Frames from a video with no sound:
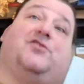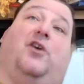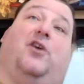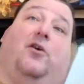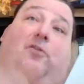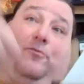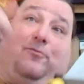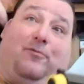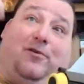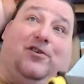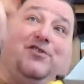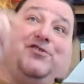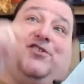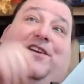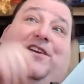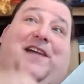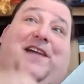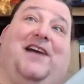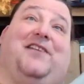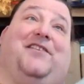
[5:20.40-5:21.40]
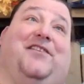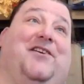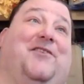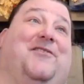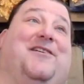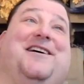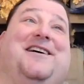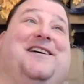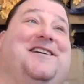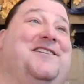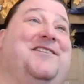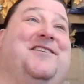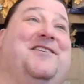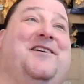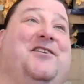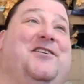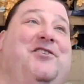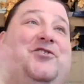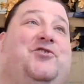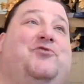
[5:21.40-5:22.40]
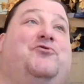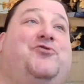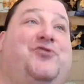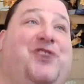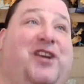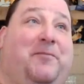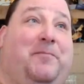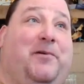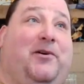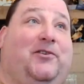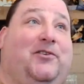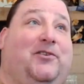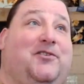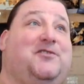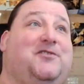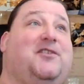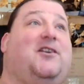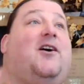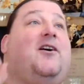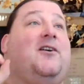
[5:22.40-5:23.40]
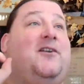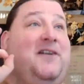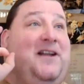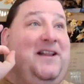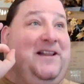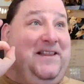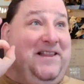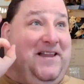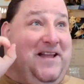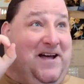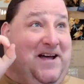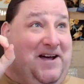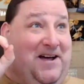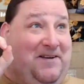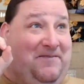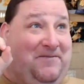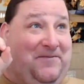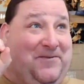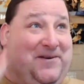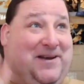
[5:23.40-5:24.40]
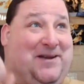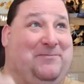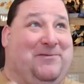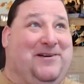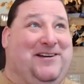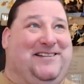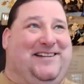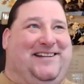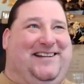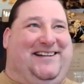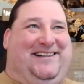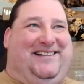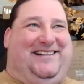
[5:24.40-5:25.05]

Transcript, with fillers: oh, we're gonna show you that too. You you jig builders are gonna love 3D printing.